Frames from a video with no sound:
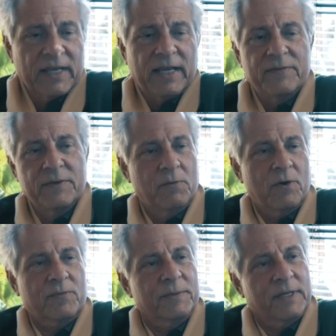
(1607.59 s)
If you
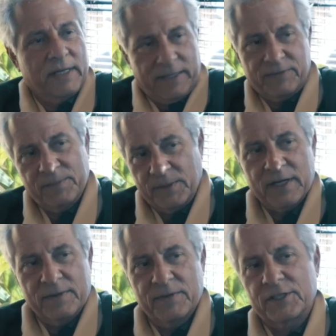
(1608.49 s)
walk from the left of
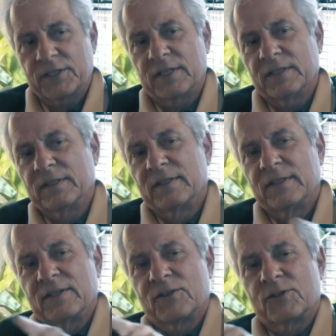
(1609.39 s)
Playa Vista
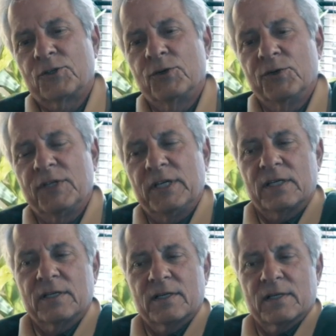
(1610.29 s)
to
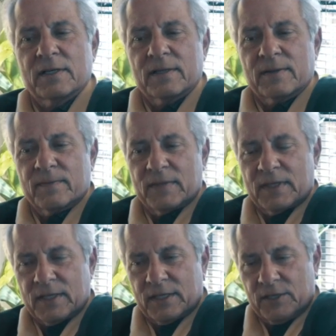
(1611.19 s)
the
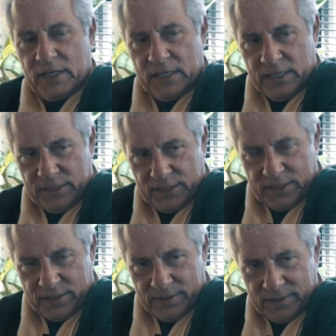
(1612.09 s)
east,